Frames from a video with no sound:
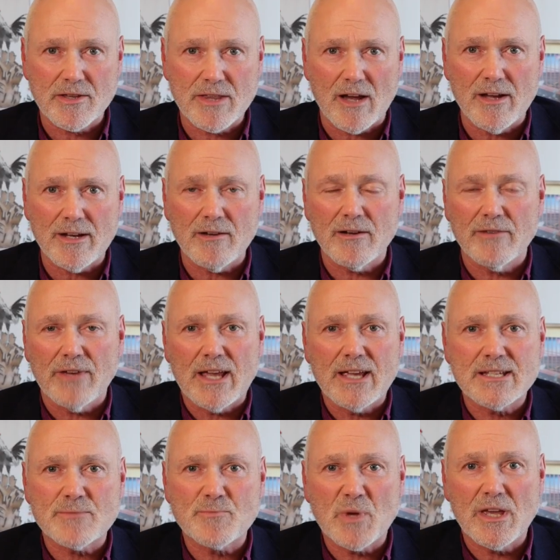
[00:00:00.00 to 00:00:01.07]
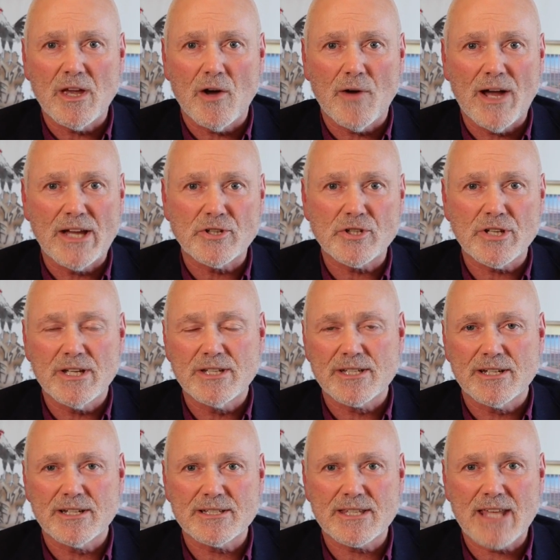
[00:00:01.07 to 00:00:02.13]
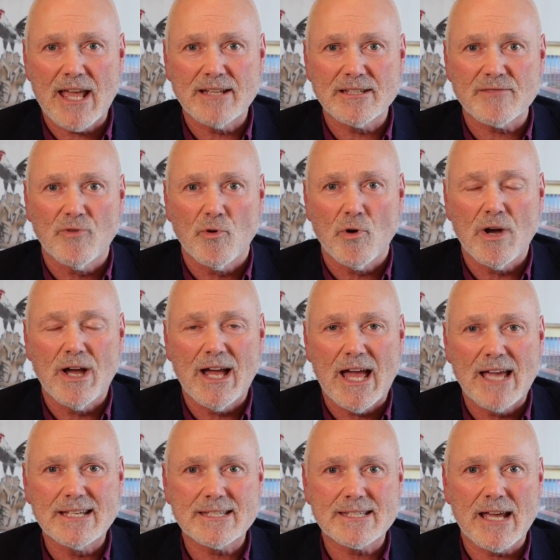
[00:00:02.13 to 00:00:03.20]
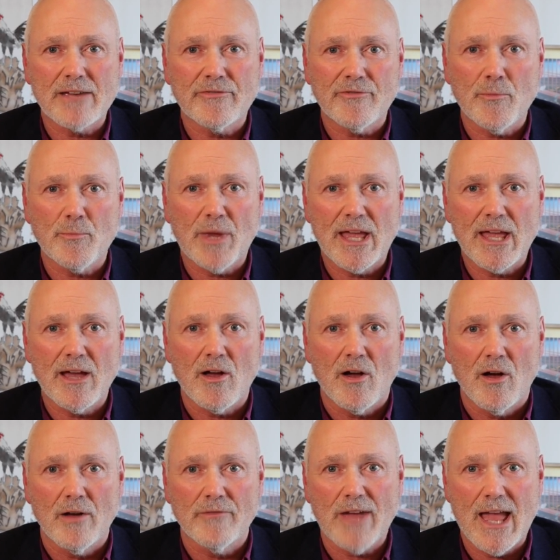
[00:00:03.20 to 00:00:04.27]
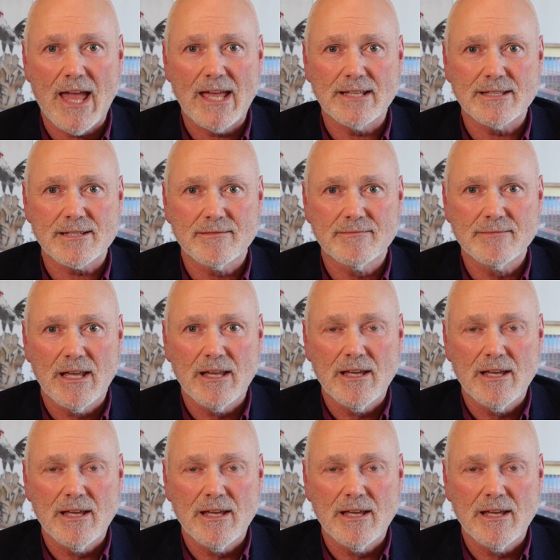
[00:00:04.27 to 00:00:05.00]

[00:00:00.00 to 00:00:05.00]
the idea of SPOH is that it stands for a safe pair of hands.